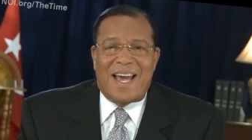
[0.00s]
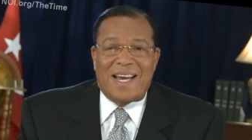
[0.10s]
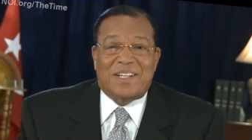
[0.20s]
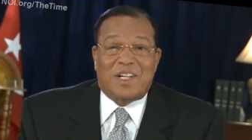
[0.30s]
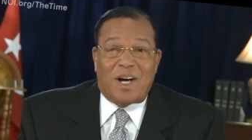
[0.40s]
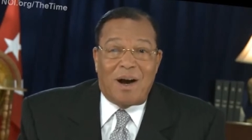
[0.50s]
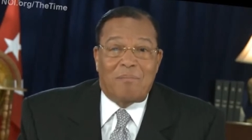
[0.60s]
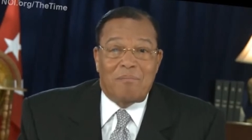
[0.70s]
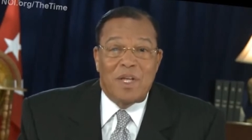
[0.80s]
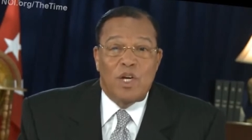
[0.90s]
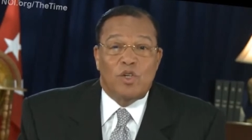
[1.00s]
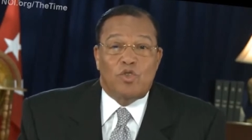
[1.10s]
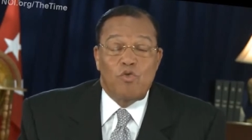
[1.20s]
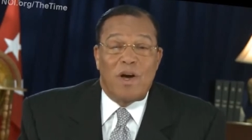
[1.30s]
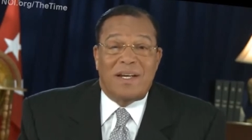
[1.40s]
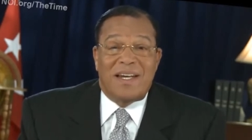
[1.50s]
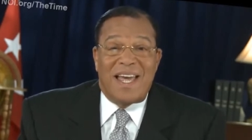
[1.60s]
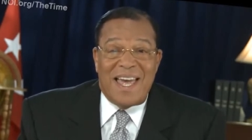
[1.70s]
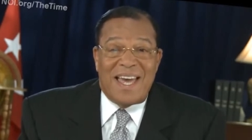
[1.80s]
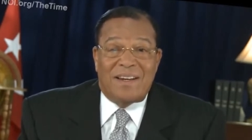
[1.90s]
had come to an
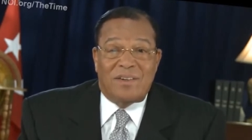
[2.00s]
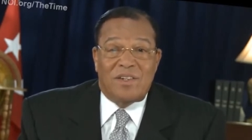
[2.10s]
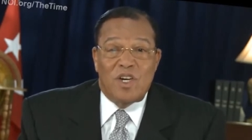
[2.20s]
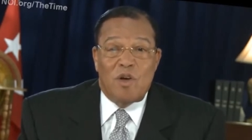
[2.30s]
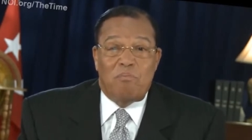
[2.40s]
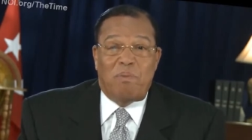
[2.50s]
end,